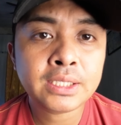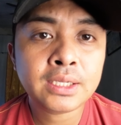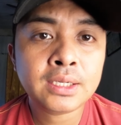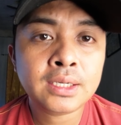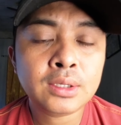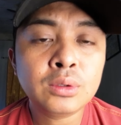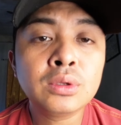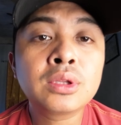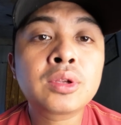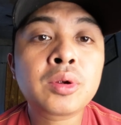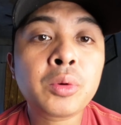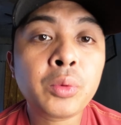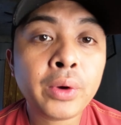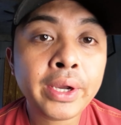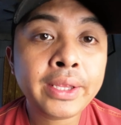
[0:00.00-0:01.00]

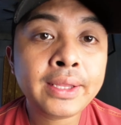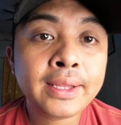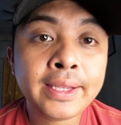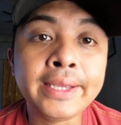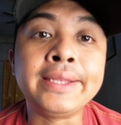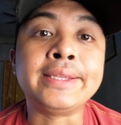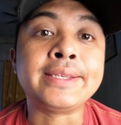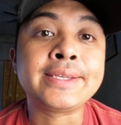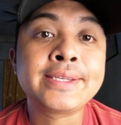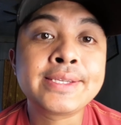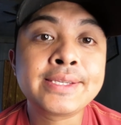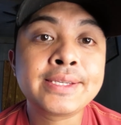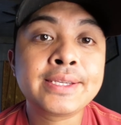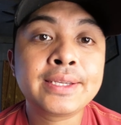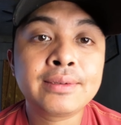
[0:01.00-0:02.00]
ultra-wide
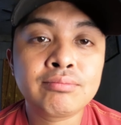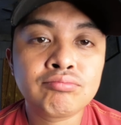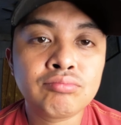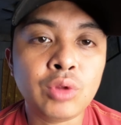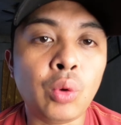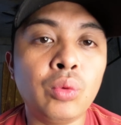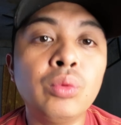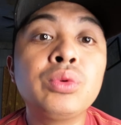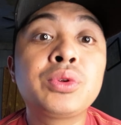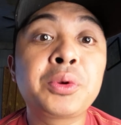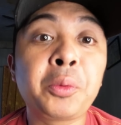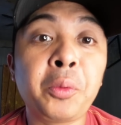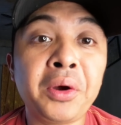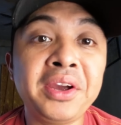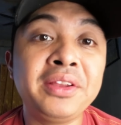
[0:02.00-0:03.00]
lens. No,
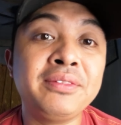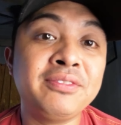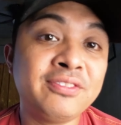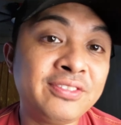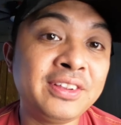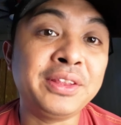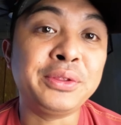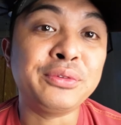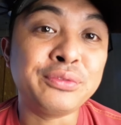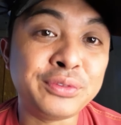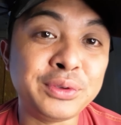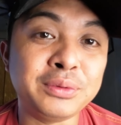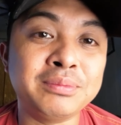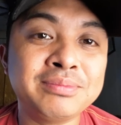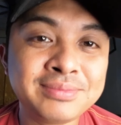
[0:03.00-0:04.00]
ultra-wide field of
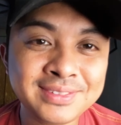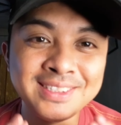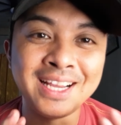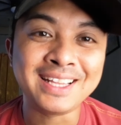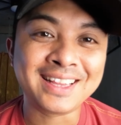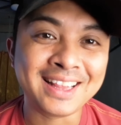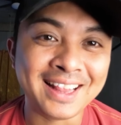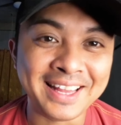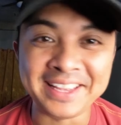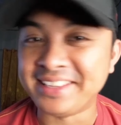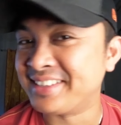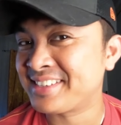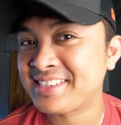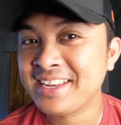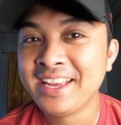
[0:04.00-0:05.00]
view, not
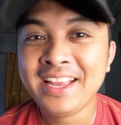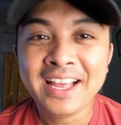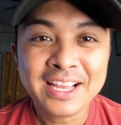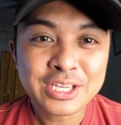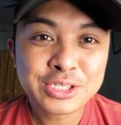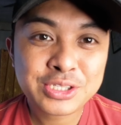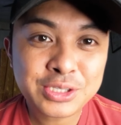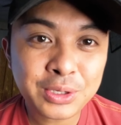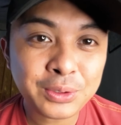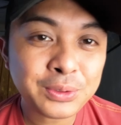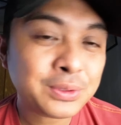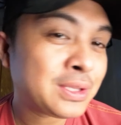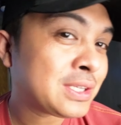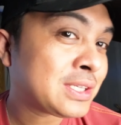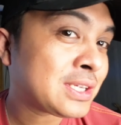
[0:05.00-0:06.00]
lens.
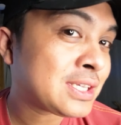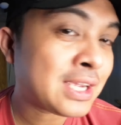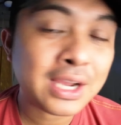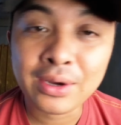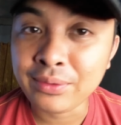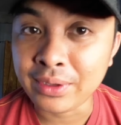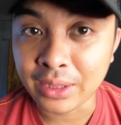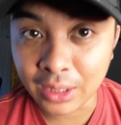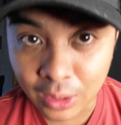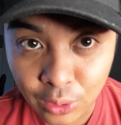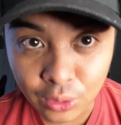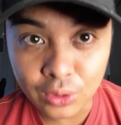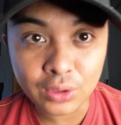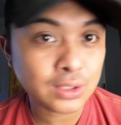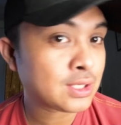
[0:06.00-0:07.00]
So this is how it
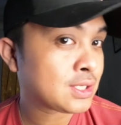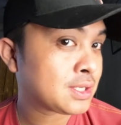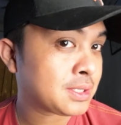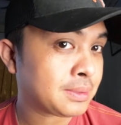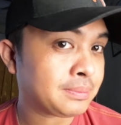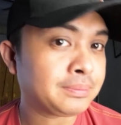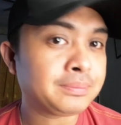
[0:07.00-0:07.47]
looks.